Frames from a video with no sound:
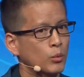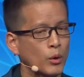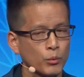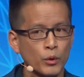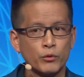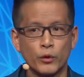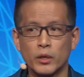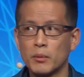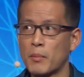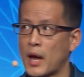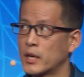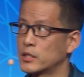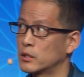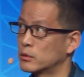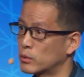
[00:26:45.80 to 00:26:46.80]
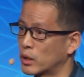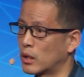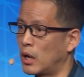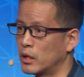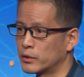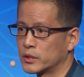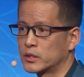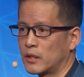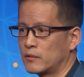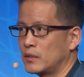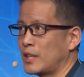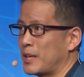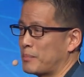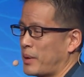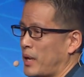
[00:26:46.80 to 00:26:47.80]
what we've reimagined and wrote a
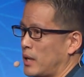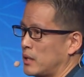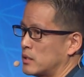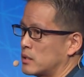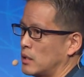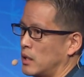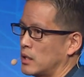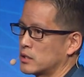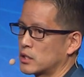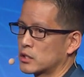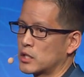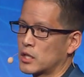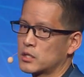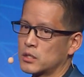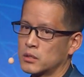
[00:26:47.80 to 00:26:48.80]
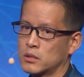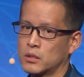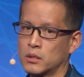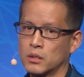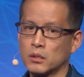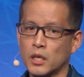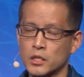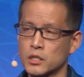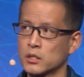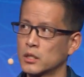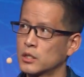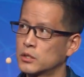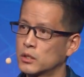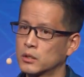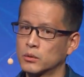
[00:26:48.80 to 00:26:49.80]
178-page uh, suggestion to the
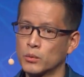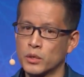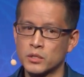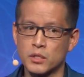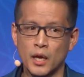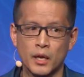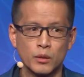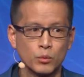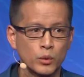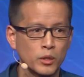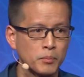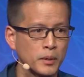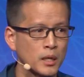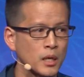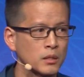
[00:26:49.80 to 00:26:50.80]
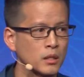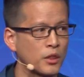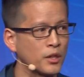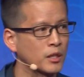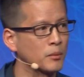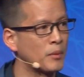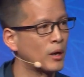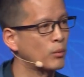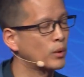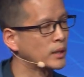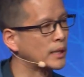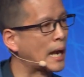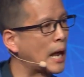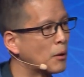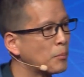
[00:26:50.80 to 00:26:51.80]
legislature was that we begin to think about what
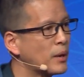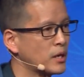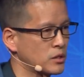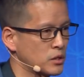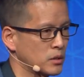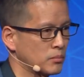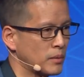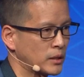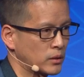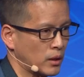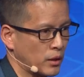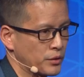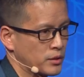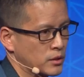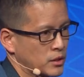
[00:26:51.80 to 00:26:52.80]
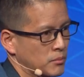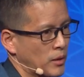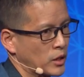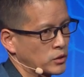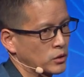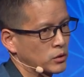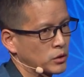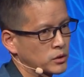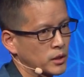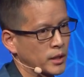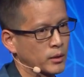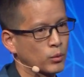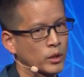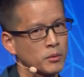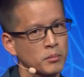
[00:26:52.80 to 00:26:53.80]
an outpatient mental health system actually looks
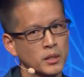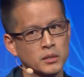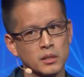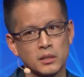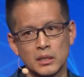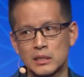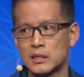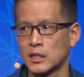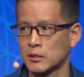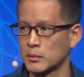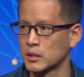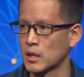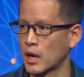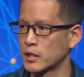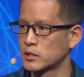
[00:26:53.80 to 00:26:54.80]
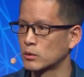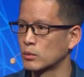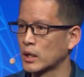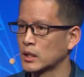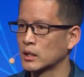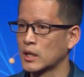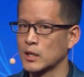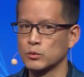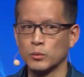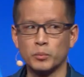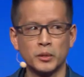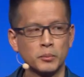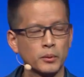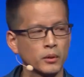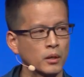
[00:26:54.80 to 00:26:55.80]
like, what it means to destigmatize or recognize when
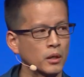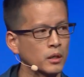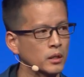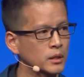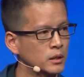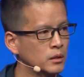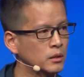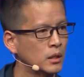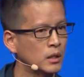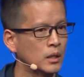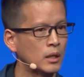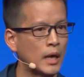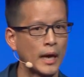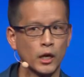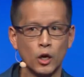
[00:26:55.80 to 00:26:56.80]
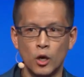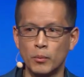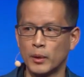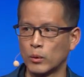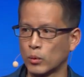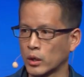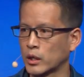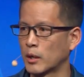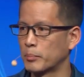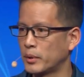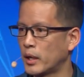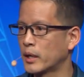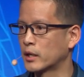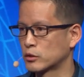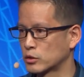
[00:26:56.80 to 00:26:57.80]
people are ill at home, at work, at
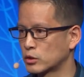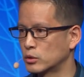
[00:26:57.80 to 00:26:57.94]
play, at